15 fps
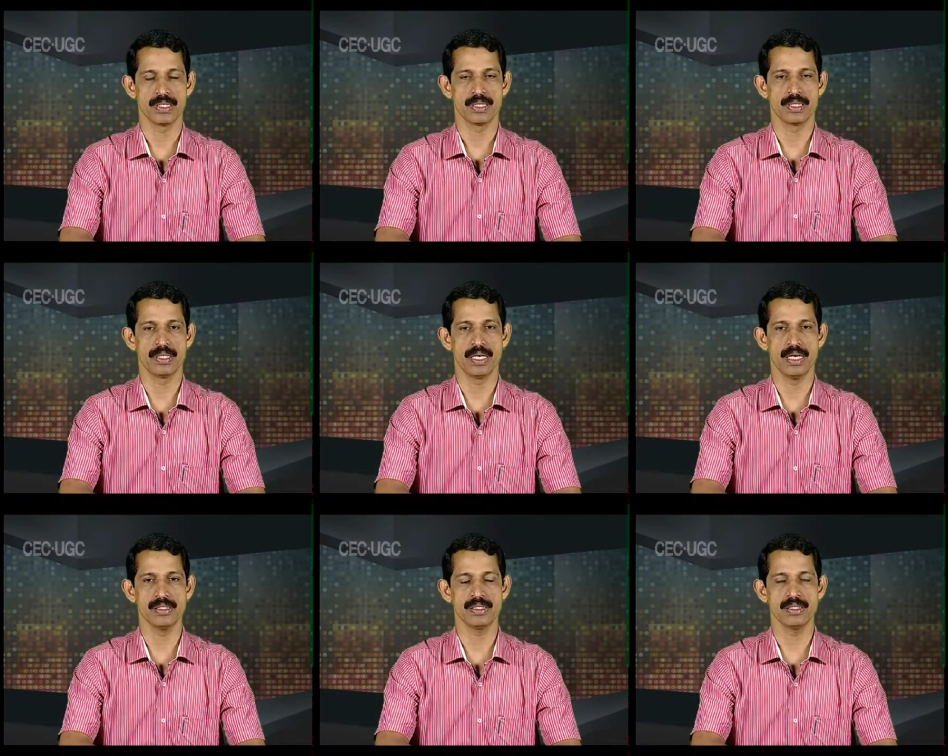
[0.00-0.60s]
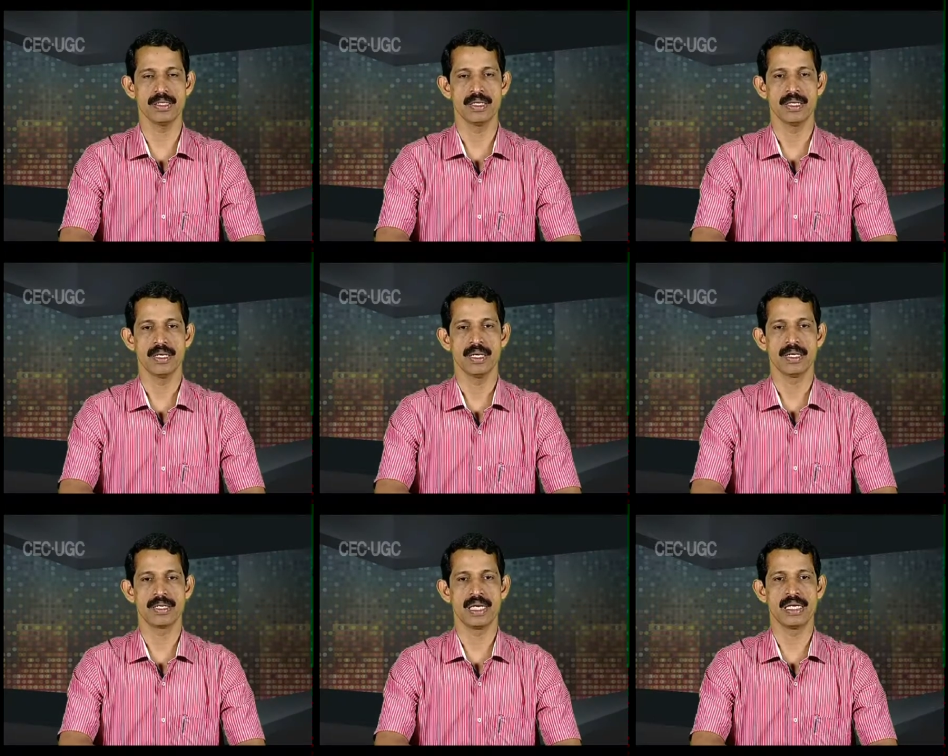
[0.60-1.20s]
Thus,
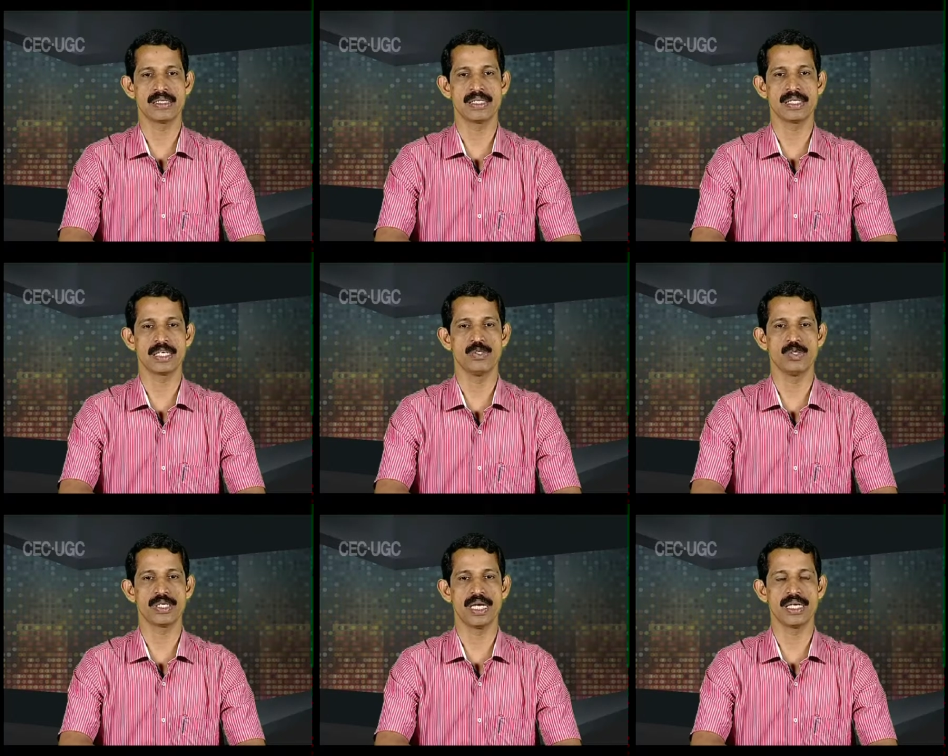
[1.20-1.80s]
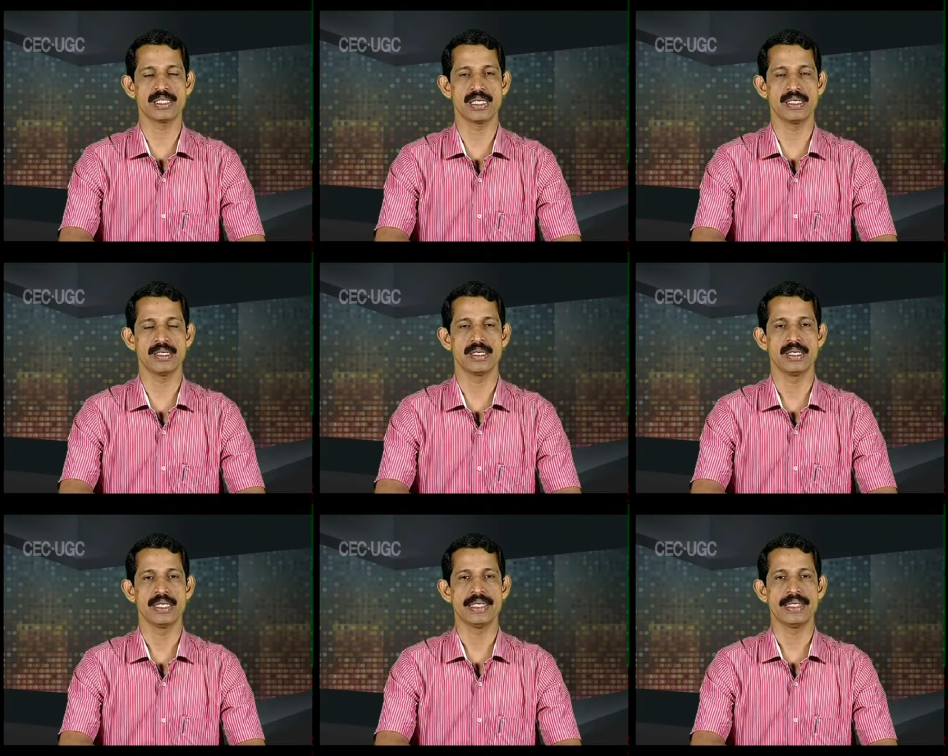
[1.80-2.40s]
realistic education
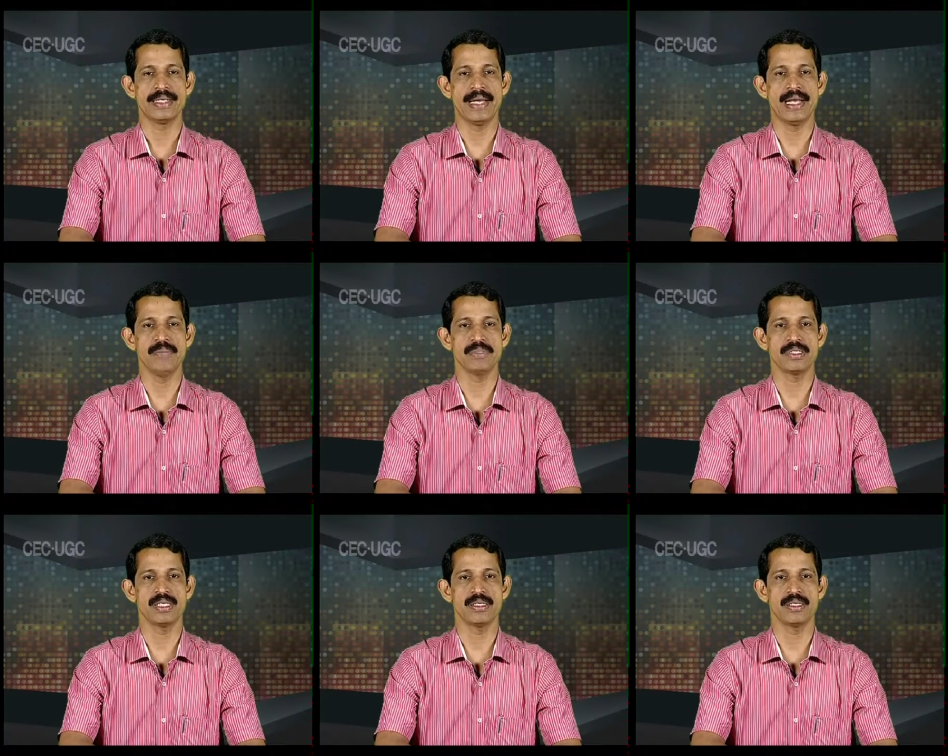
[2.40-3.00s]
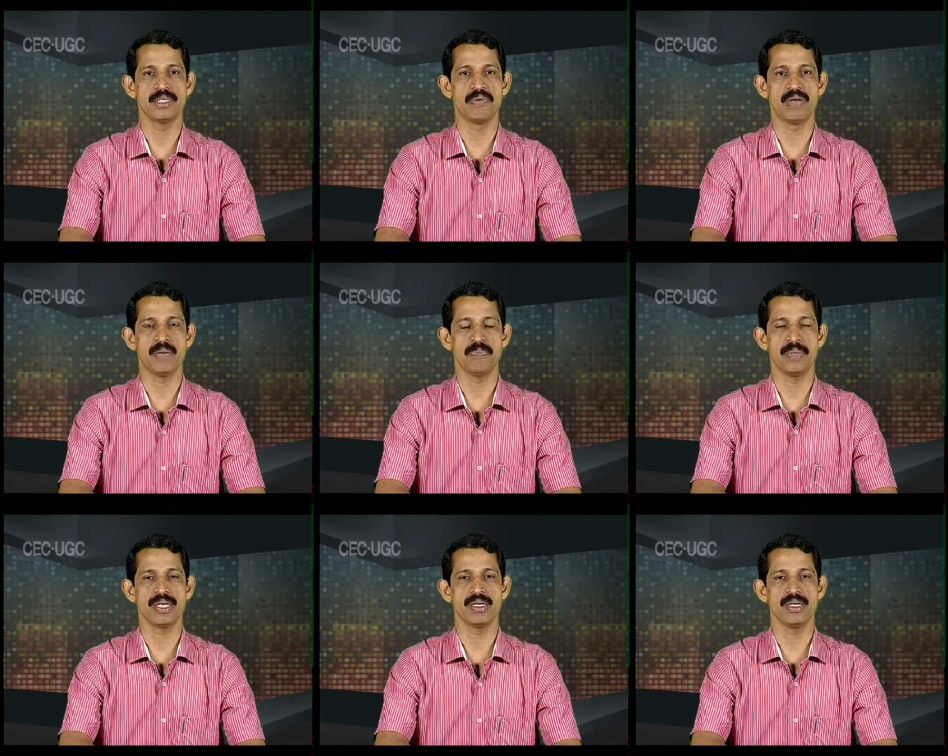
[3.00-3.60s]
aims at
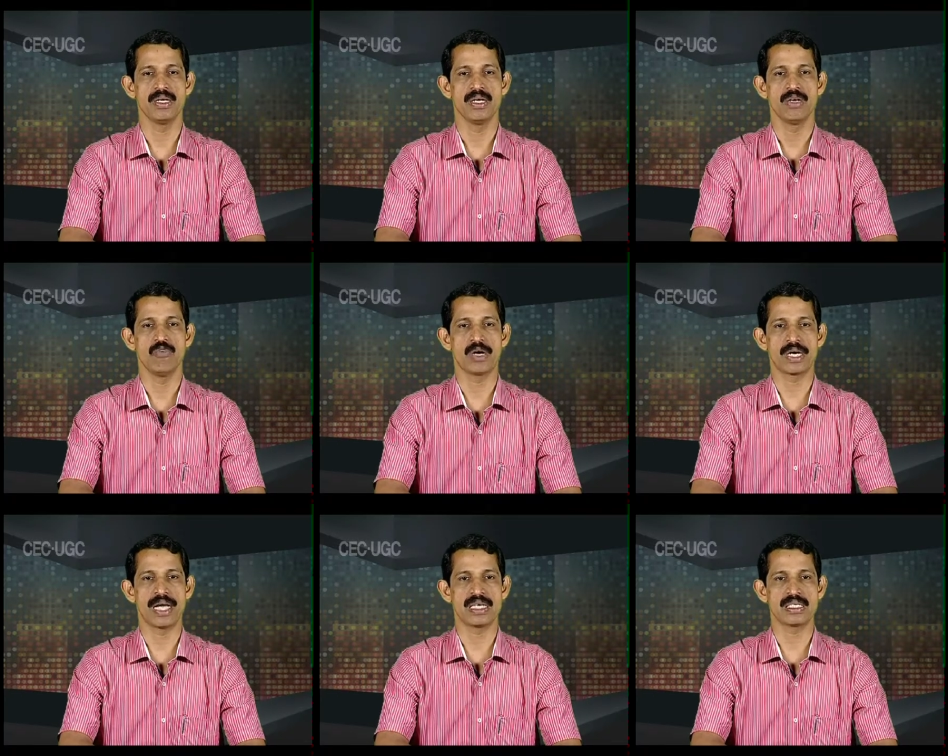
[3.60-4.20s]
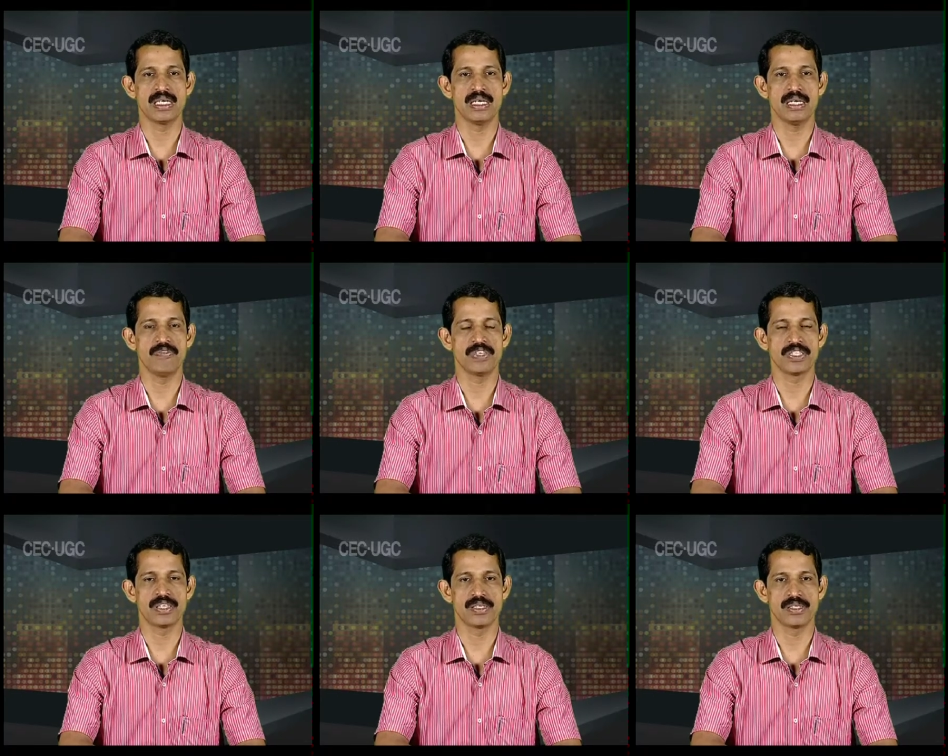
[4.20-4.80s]
developing vocational
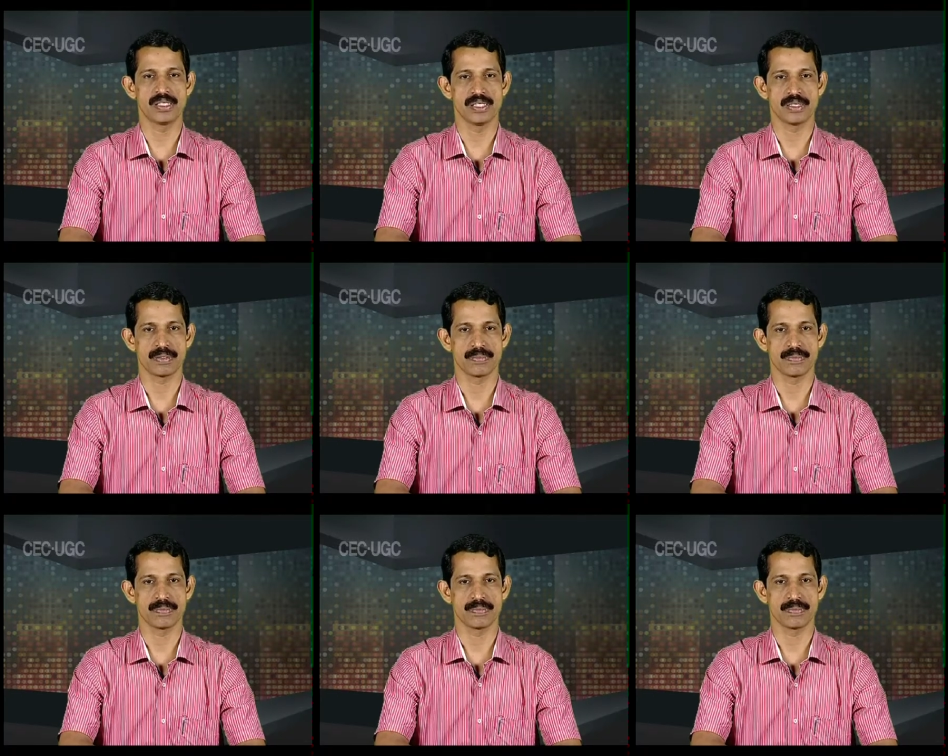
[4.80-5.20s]
efficiency.